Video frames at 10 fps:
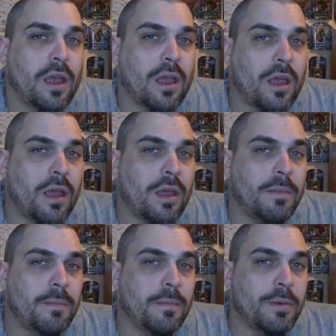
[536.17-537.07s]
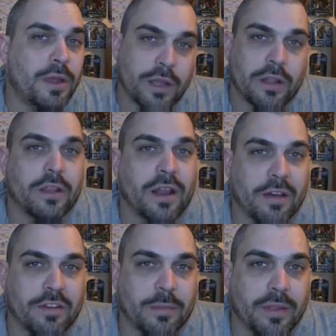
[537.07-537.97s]
But yeah, they're now
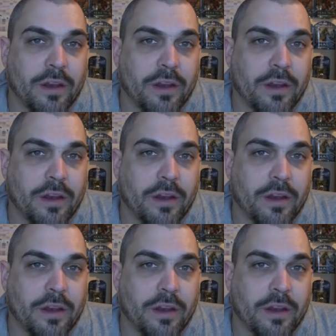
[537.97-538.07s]
available there.